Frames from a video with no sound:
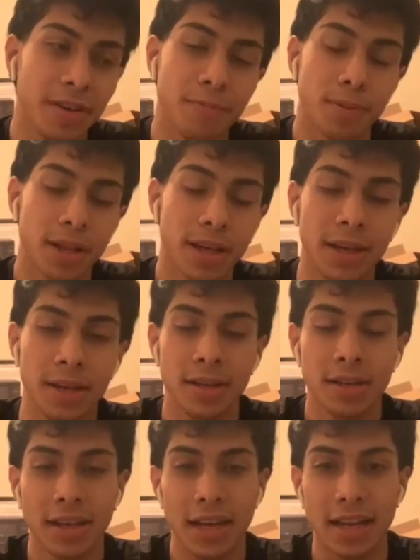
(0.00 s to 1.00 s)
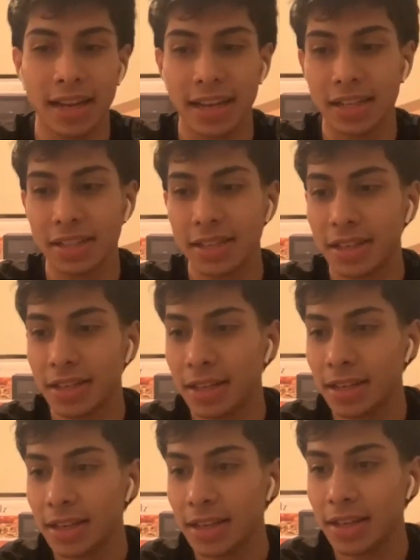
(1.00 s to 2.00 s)
of play and like
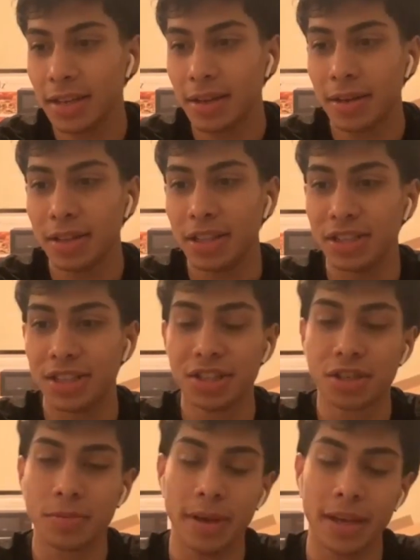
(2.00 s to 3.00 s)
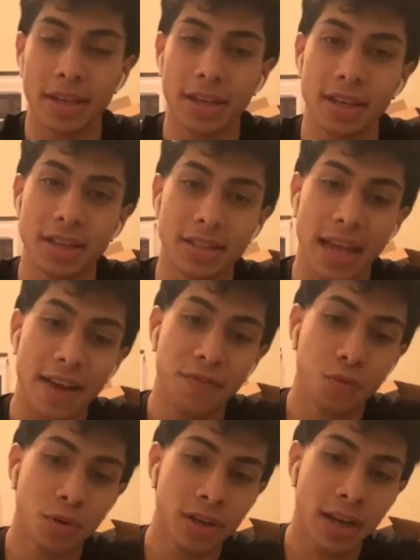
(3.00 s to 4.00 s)
decision making, because
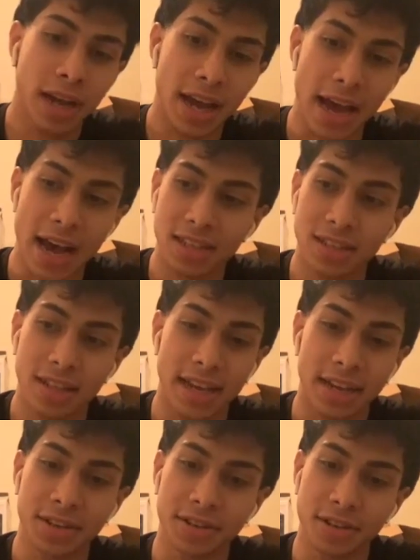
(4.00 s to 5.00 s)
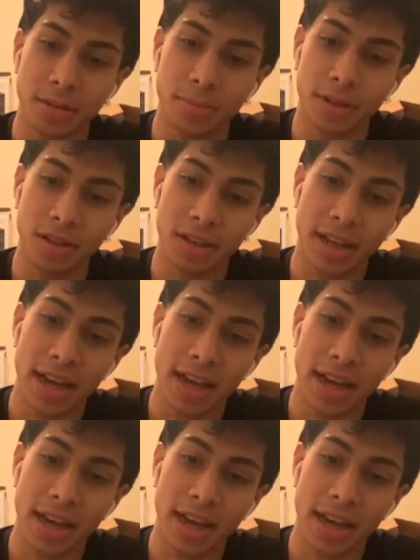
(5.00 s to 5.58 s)
everyone has the technical ability.